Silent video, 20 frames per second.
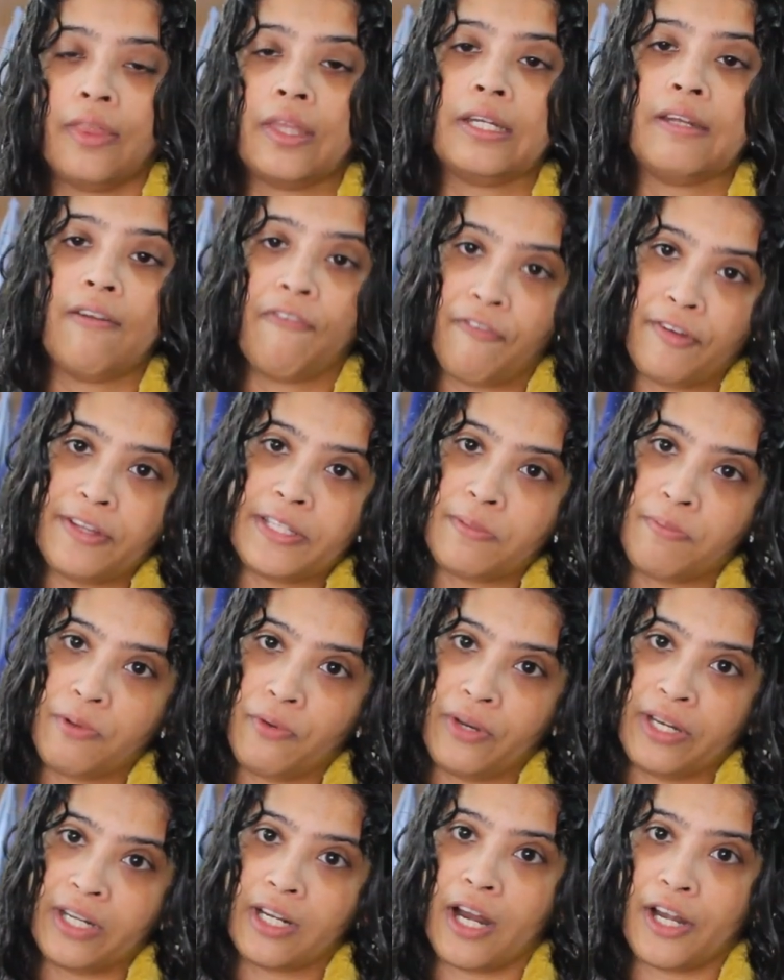The difference
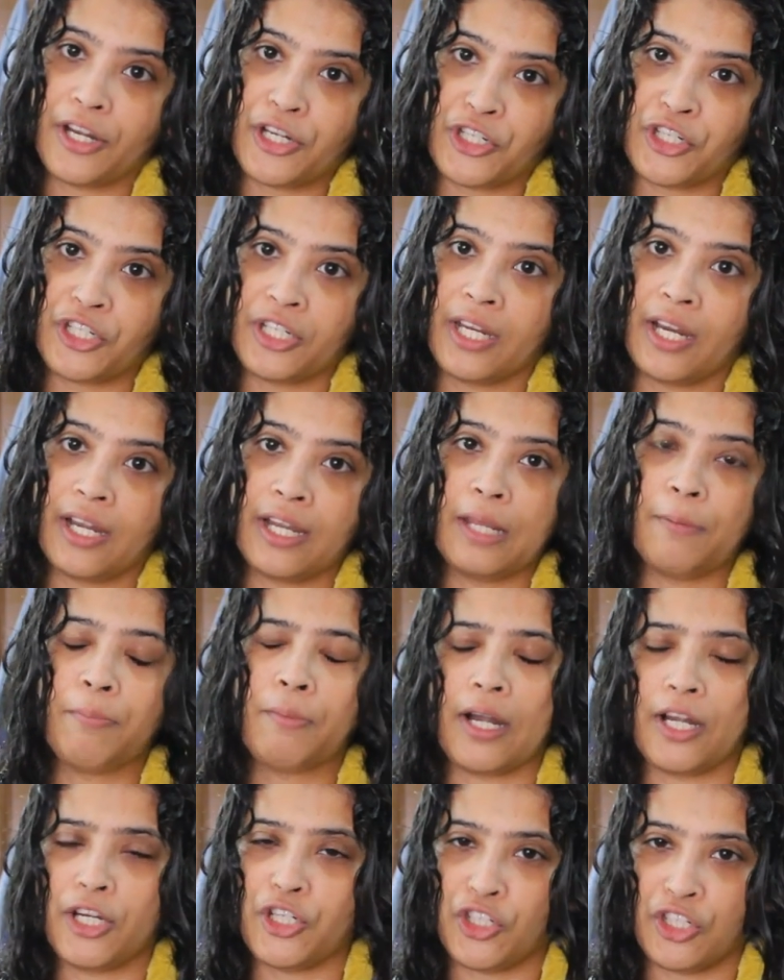between conditioning and
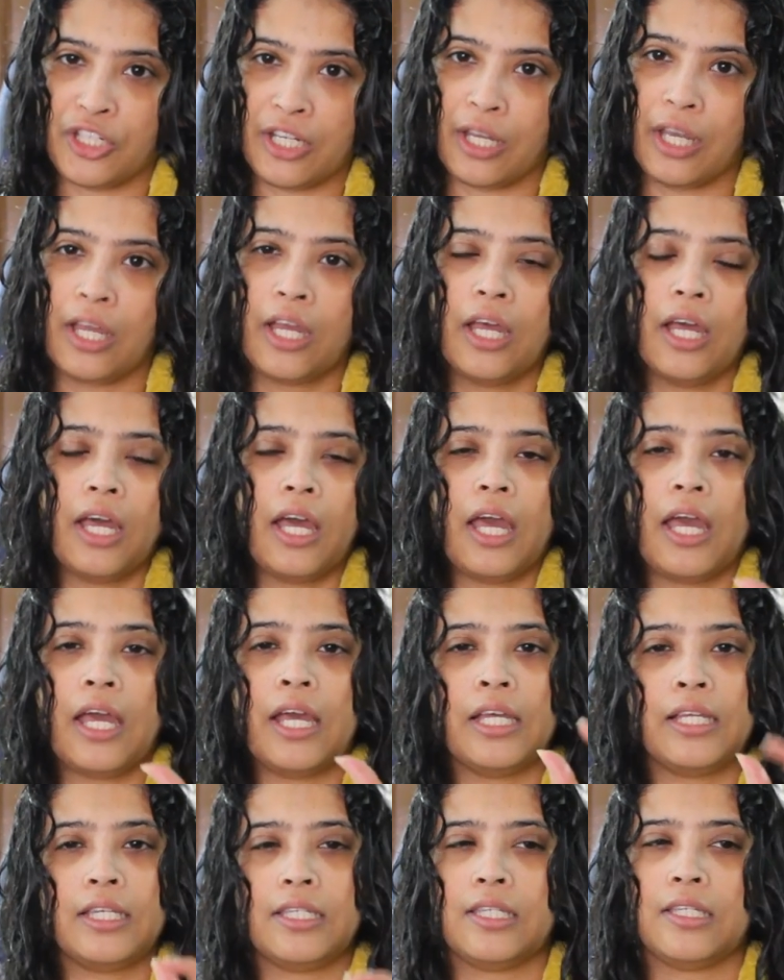deep conditioning
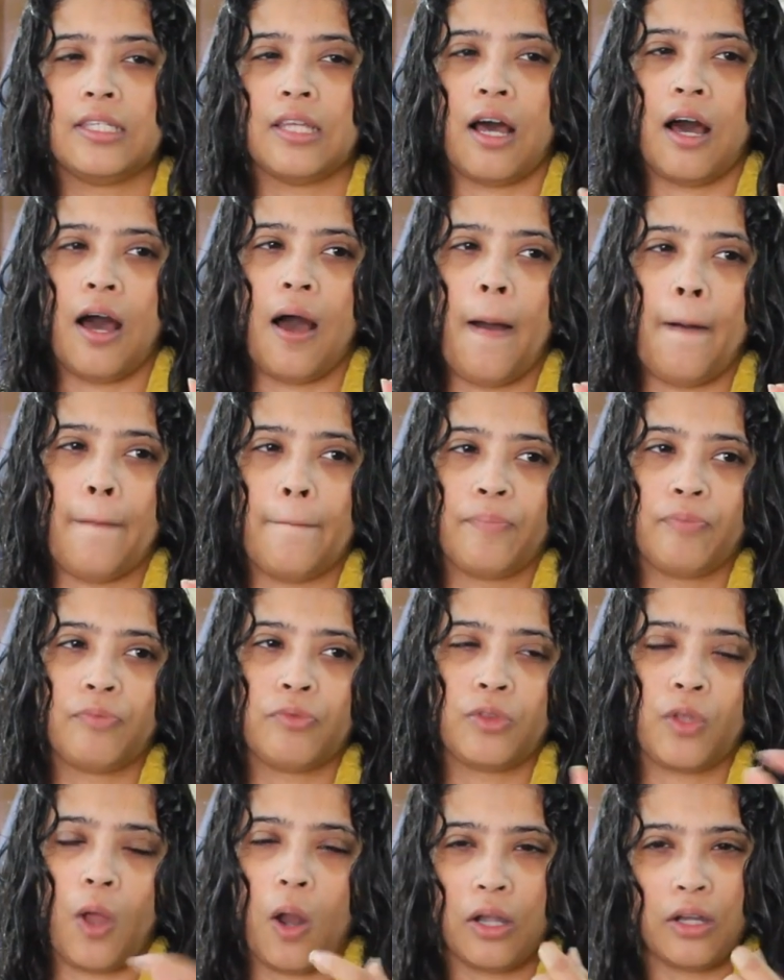is
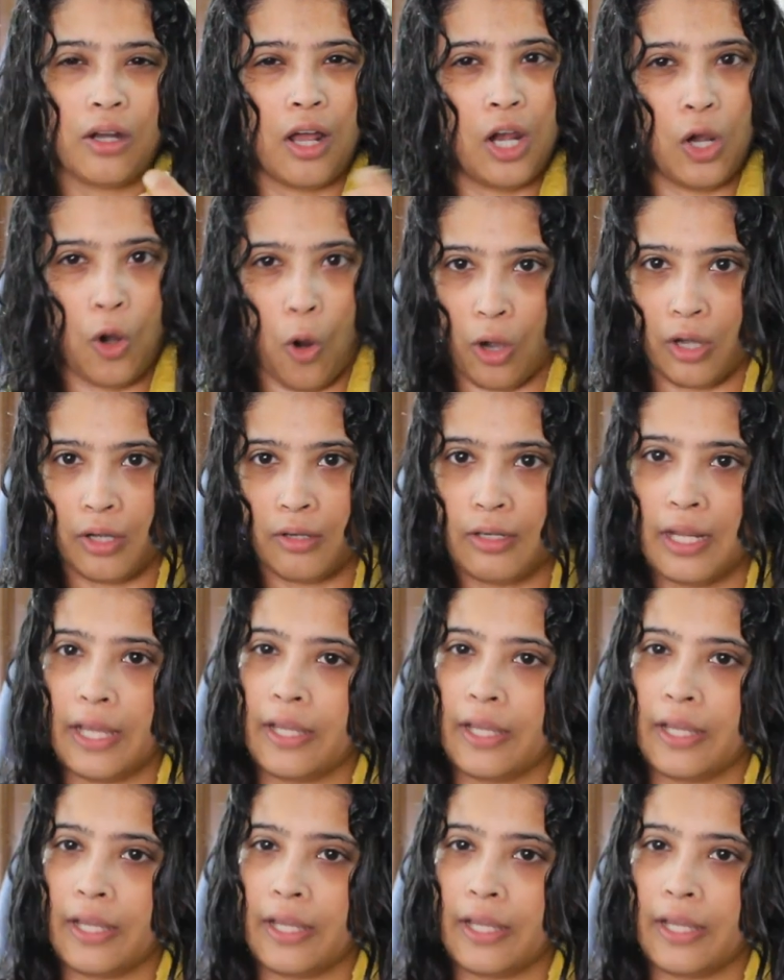not a lot.